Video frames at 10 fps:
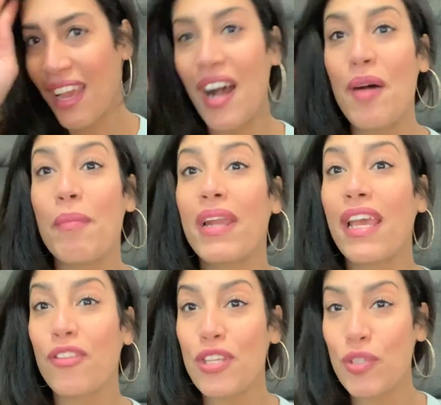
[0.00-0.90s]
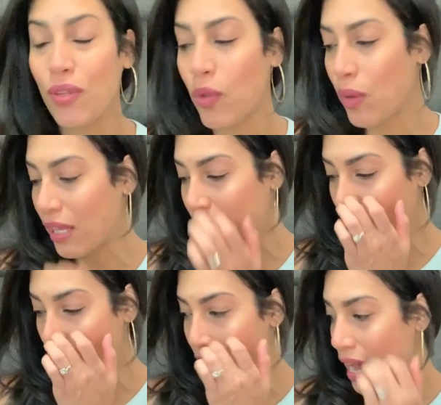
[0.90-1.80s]
Um, I'm gonna get through this really
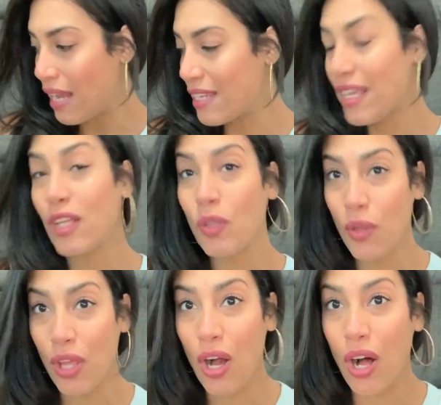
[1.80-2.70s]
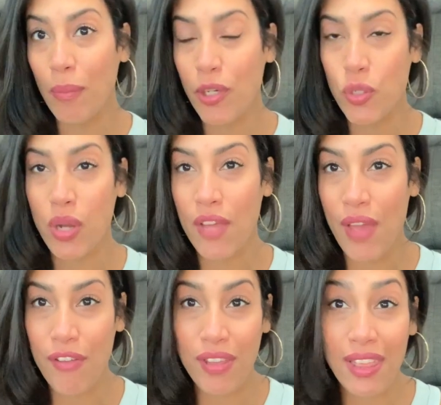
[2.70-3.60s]
quickly. It is a clothing haul. Majority of
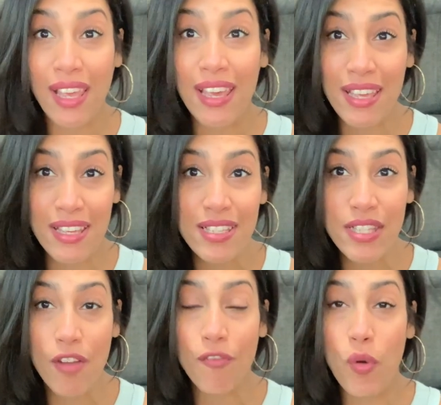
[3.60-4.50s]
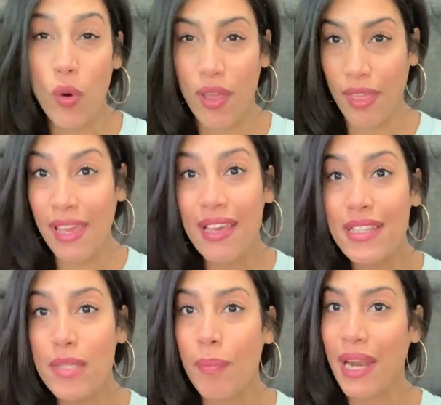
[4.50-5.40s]
everything is for the
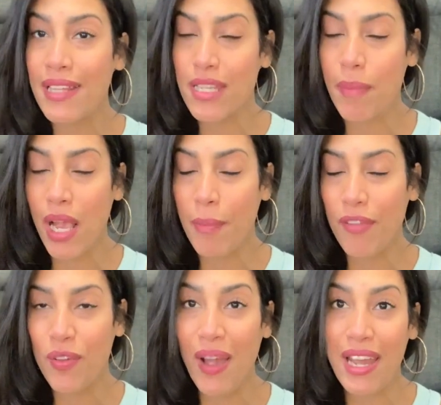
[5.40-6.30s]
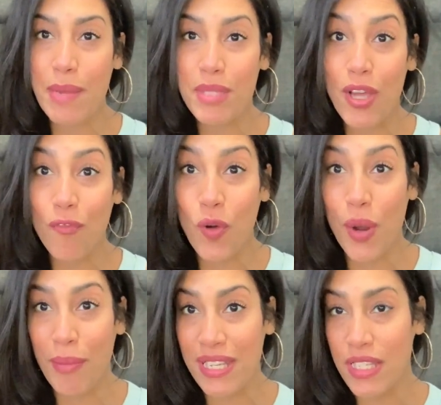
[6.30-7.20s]
kids, but I did pick up a few items
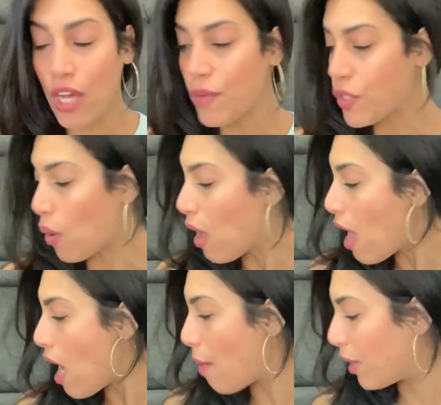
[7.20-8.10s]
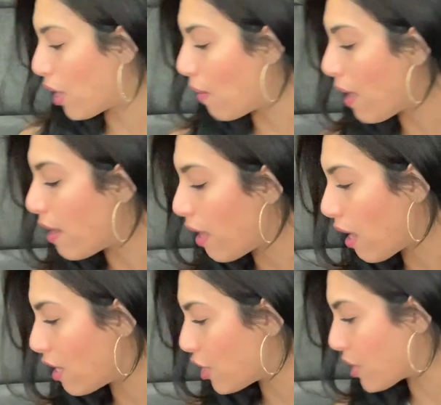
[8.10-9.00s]
for myself. So I'm gonna go ahead
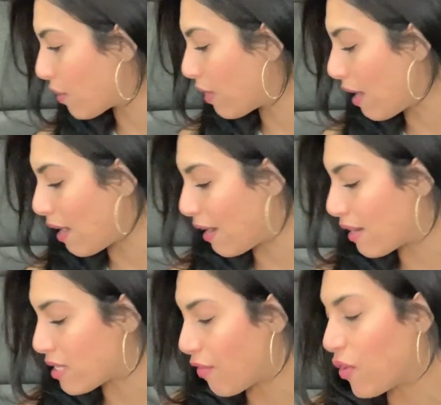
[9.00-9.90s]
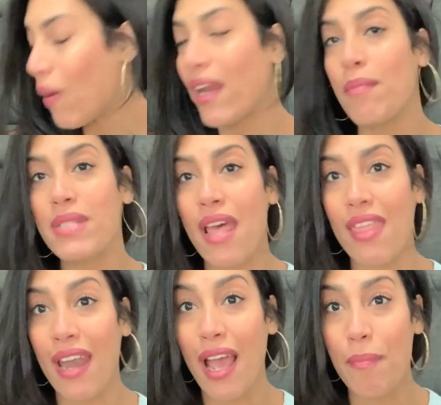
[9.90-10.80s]
and share with you guys a few items
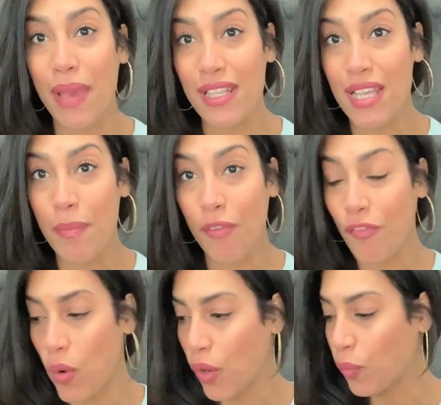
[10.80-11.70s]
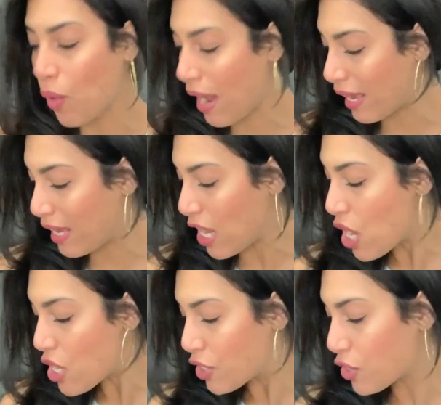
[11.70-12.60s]
that I picked up for Ryan.
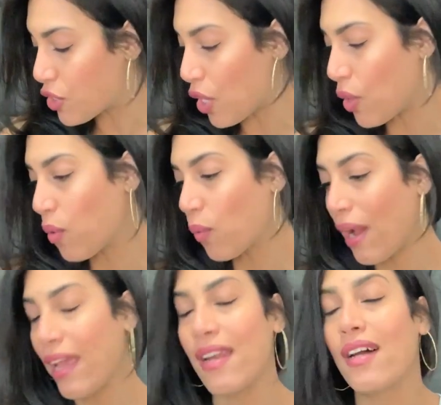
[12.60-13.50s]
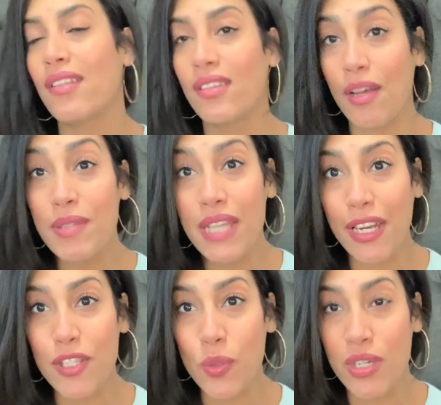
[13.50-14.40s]
So Ryan loves
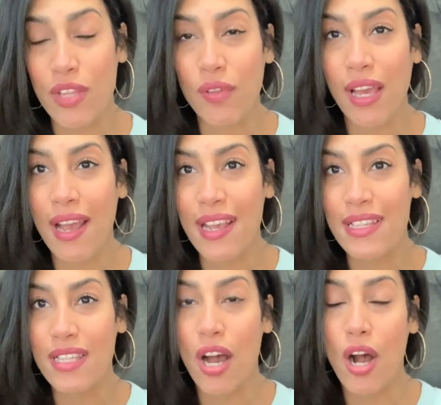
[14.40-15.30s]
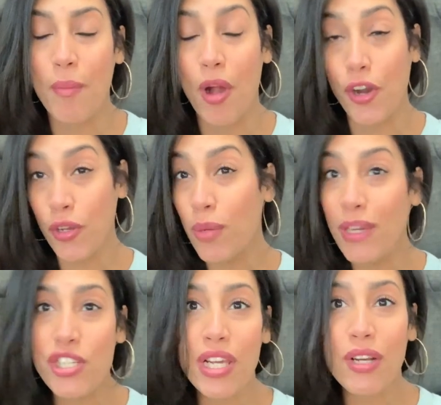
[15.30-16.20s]
dinosaurs. If you guys um, are new to
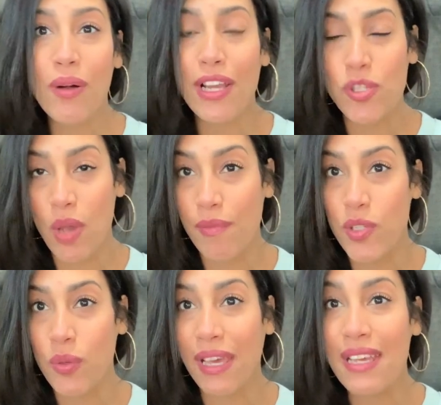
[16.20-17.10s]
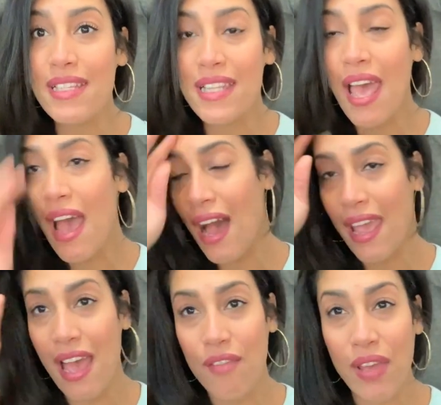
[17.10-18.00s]
my channel, I do have two kids. I
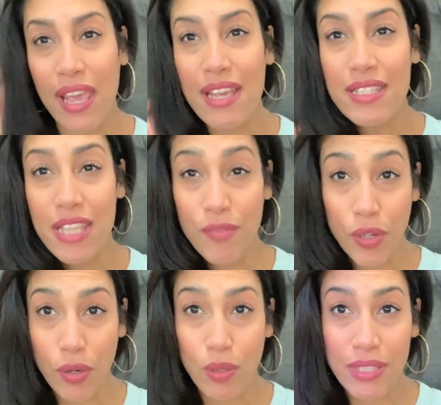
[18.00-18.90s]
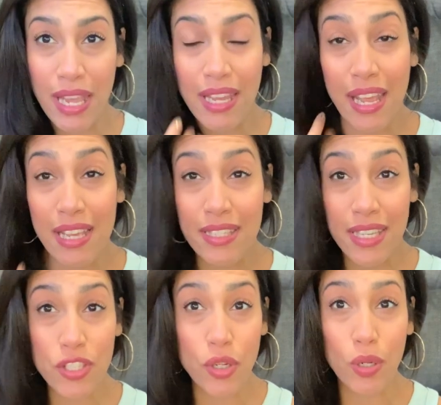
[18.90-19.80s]
have a seven-year-old and a
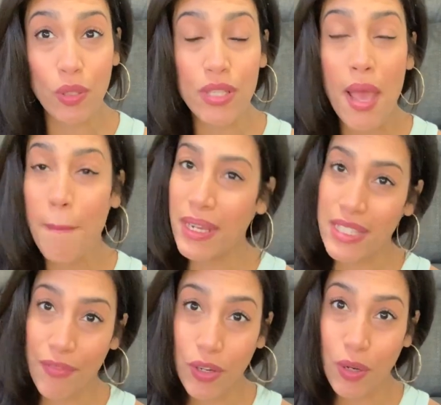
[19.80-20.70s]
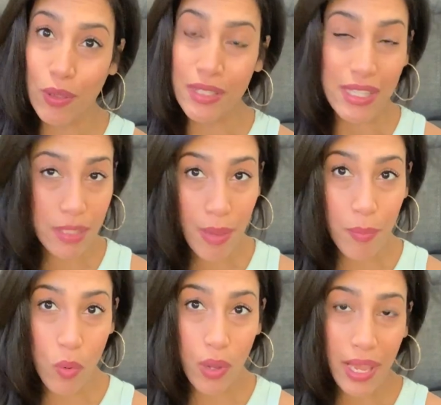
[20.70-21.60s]
six-year-old. My seven-year-old is my
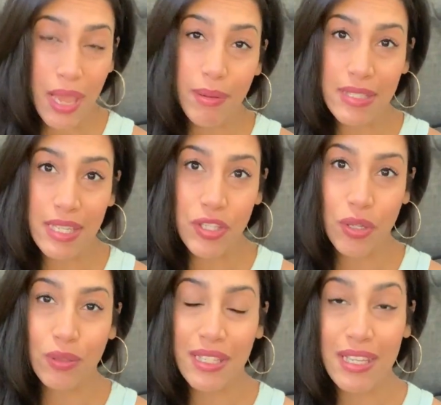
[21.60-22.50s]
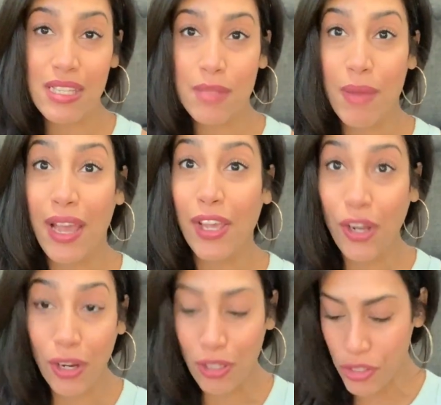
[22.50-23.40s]
boy and my six-year-old is my
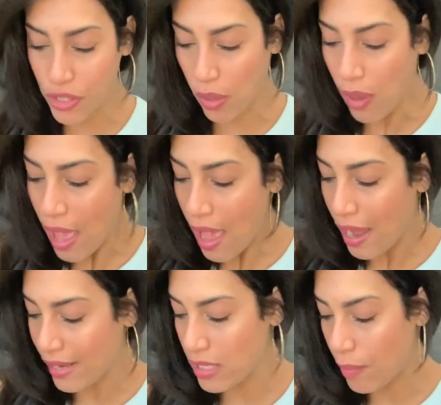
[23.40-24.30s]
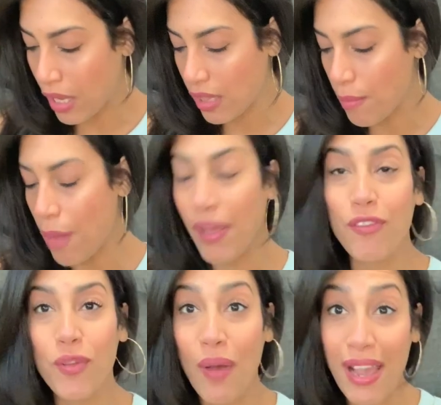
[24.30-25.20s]
girl. So I did pick them up a
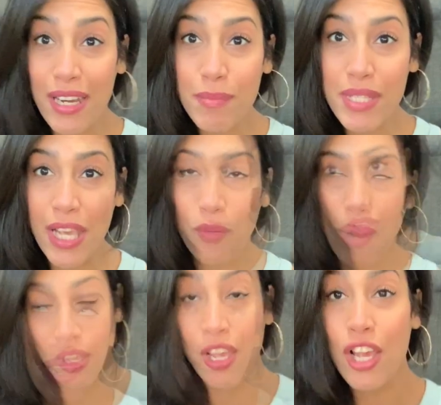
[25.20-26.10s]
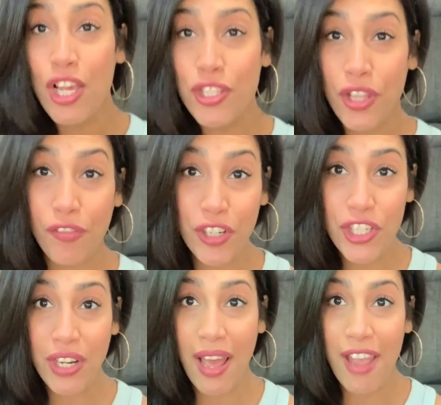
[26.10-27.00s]
few items and Ryan. So the
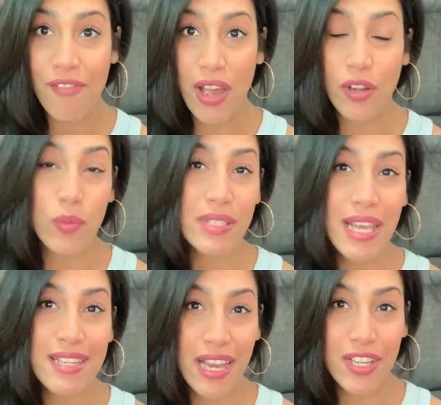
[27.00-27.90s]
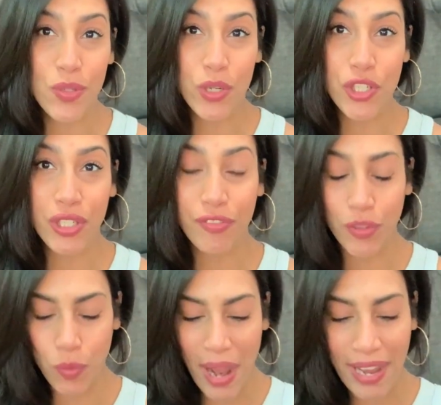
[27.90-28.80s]
first shirt I found was a dinosaur shirt
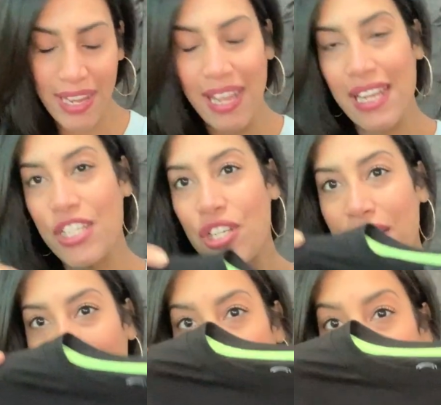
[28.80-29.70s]
for Ryan and it's just a